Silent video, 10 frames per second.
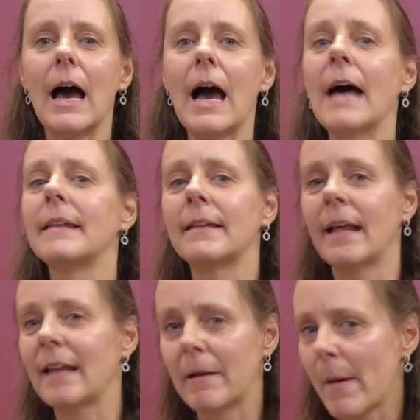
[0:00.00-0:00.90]
Other
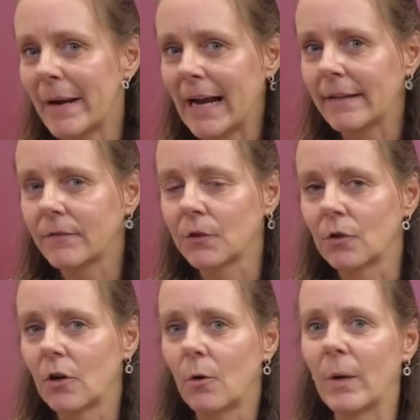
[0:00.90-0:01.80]
than an
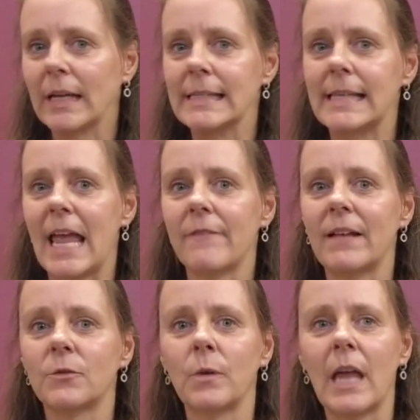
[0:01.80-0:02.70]
amaretto, we can say
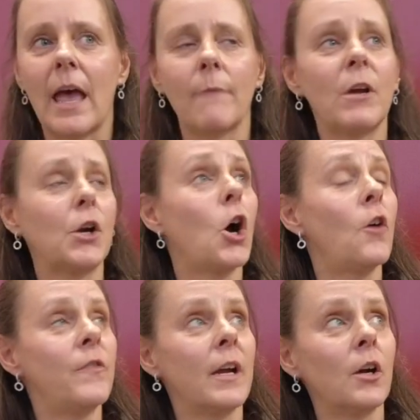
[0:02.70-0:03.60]
that we
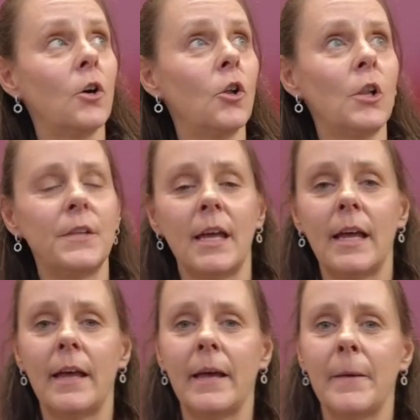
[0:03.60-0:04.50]
cover all
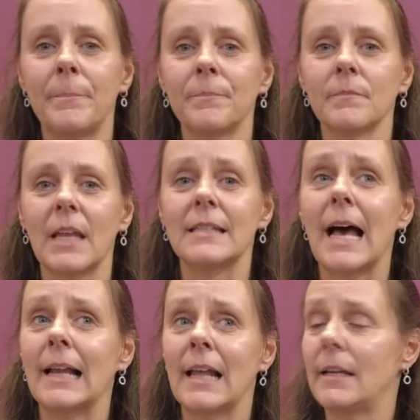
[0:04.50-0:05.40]
the
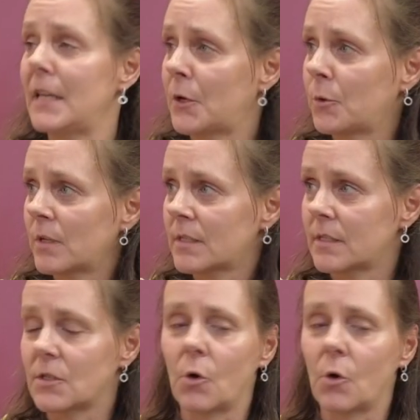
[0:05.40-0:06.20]
Italian liquors.